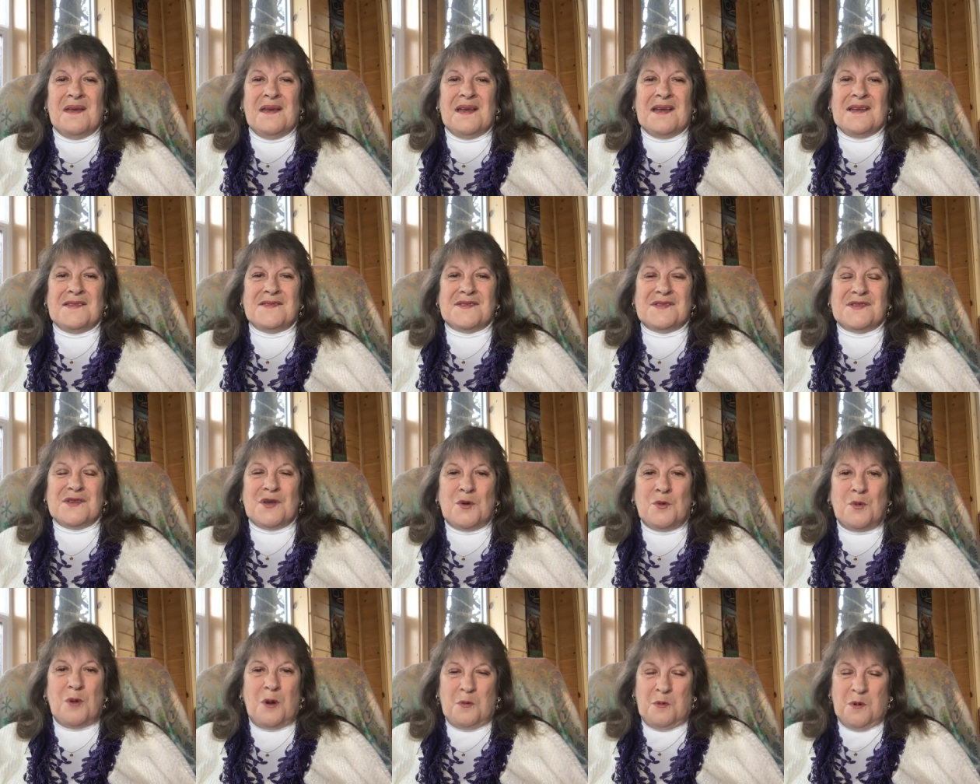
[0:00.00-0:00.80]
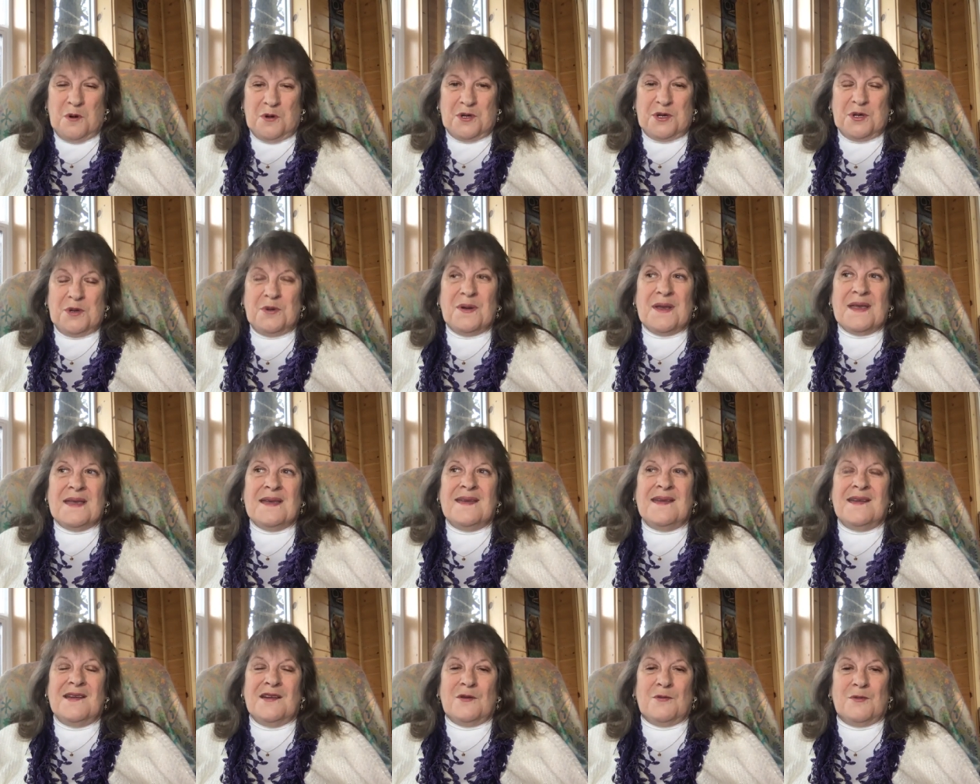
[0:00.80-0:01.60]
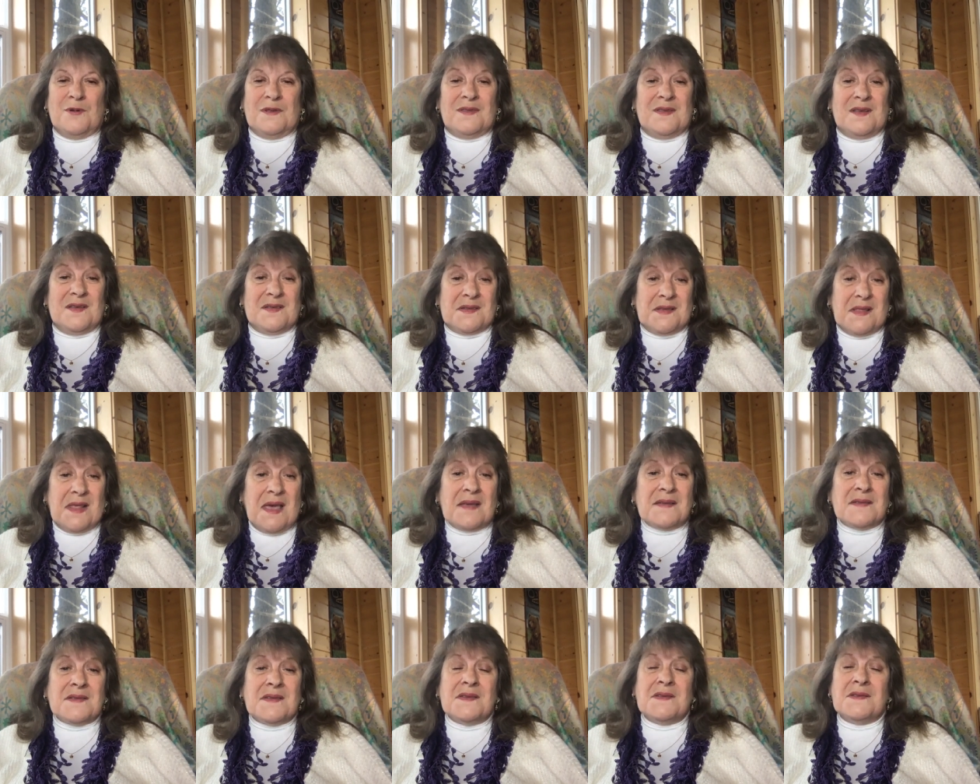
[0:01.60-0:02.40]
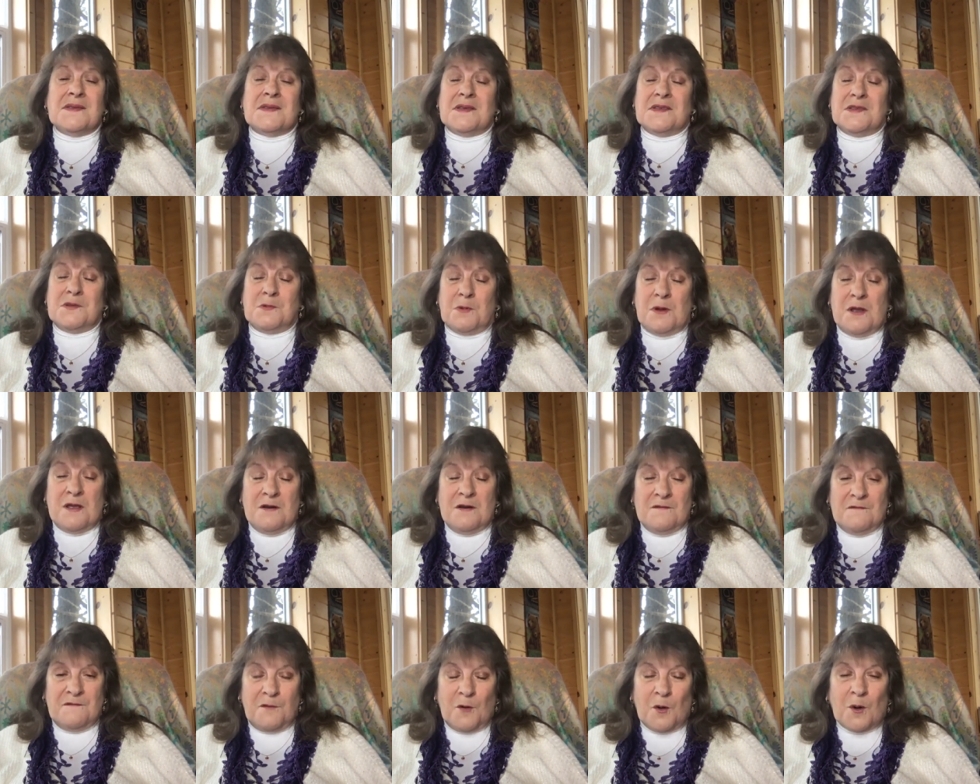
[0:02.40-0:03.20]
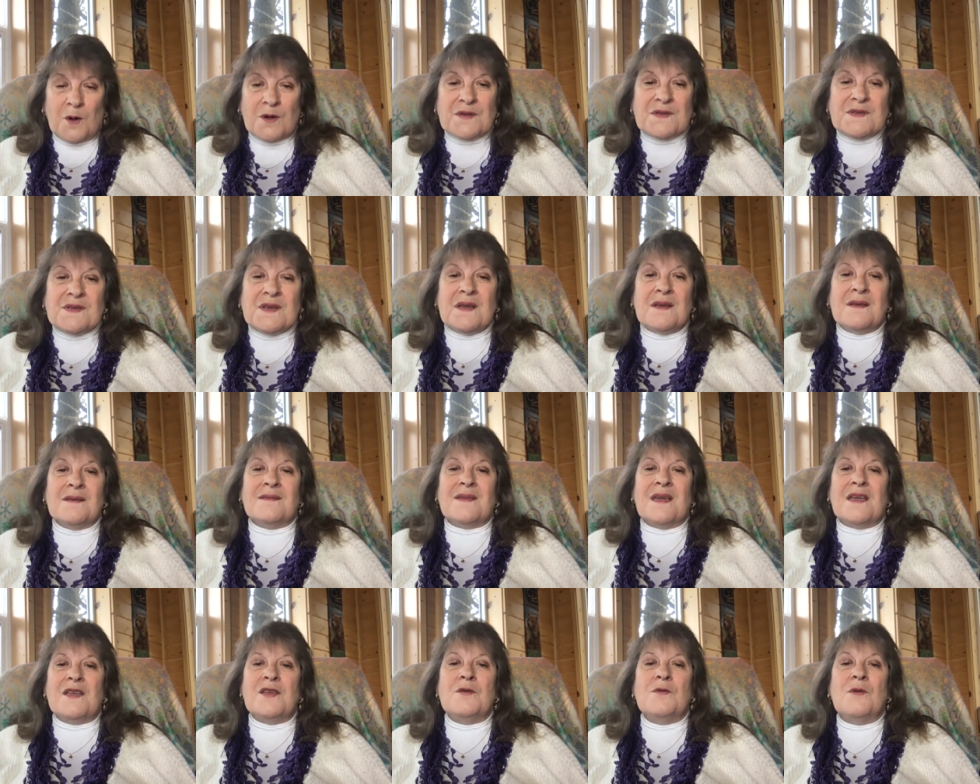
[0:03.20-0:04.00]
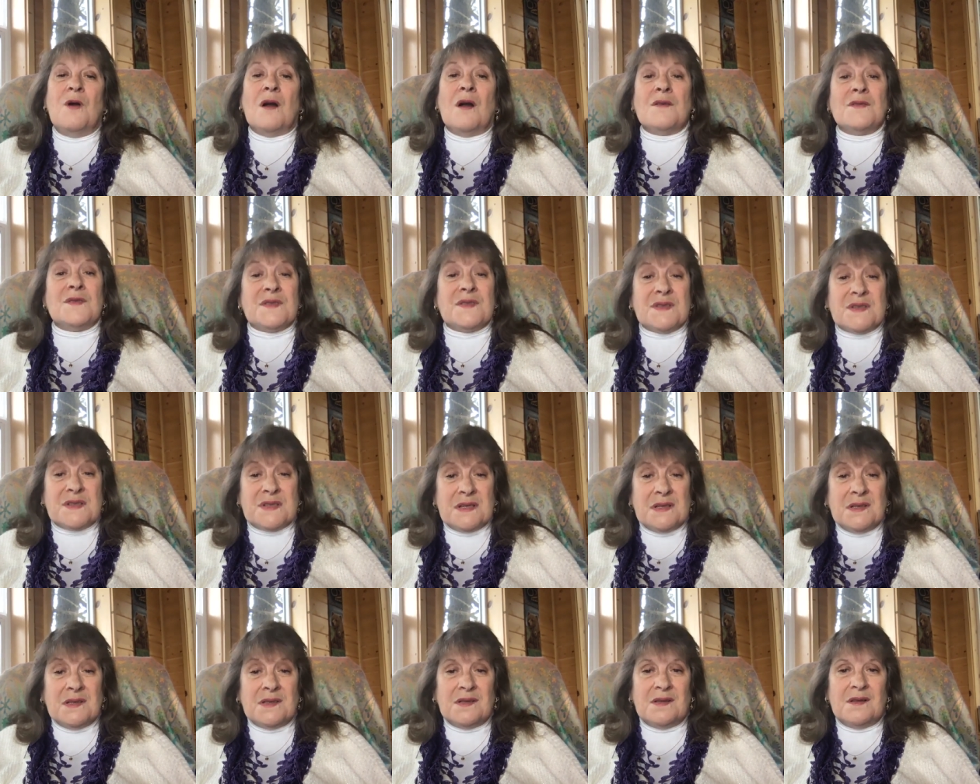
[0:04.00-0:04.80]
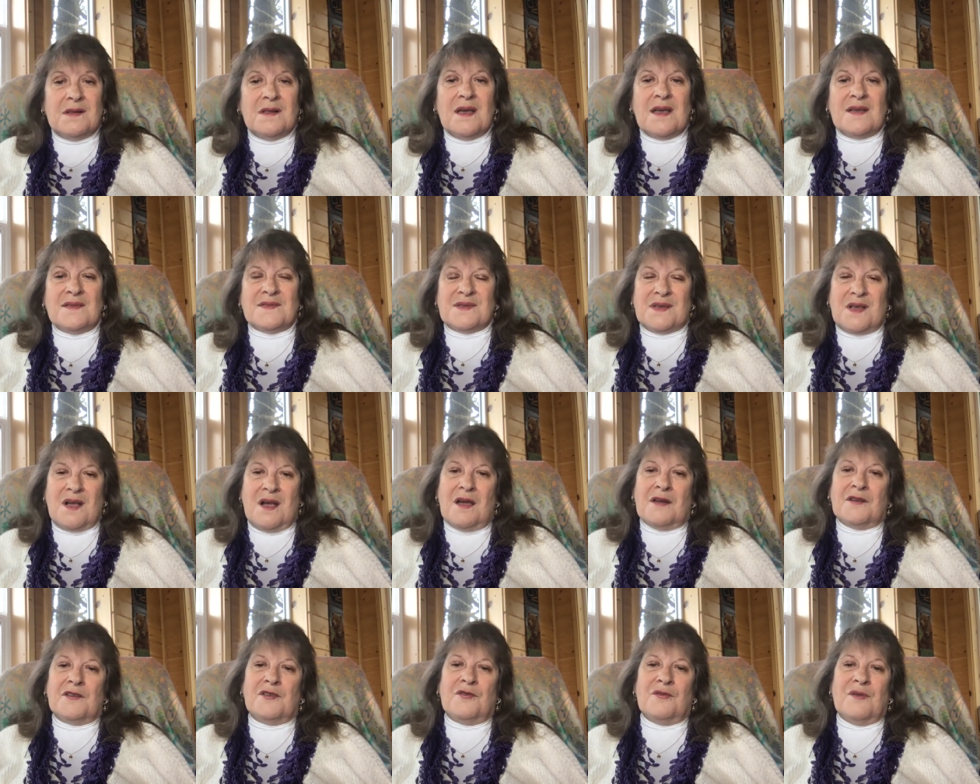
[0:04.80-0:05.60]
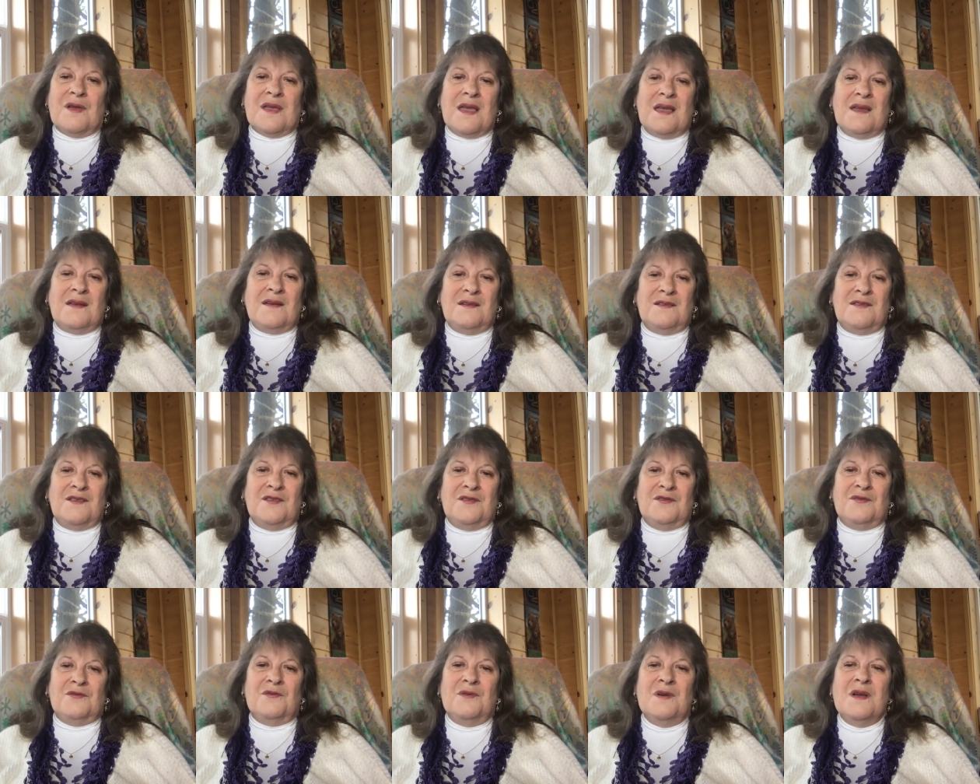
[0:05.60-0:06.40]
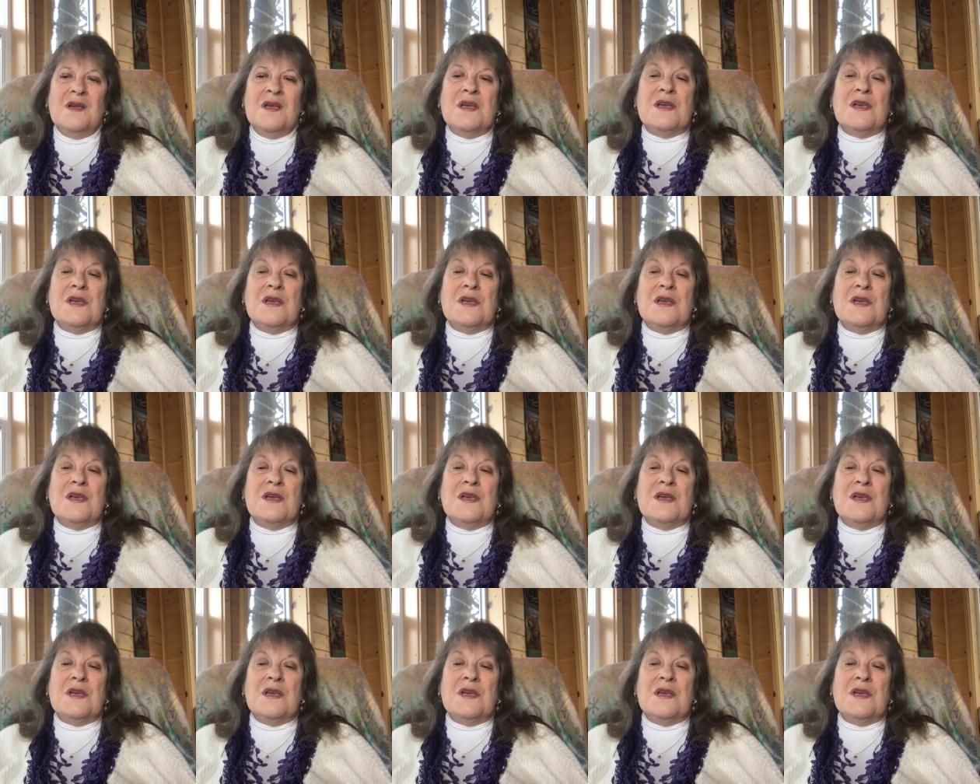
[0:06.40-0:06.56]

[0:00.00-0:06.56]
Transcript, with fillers: and so, what we're doing here with these lessons is reinforcing that you are still as God created you.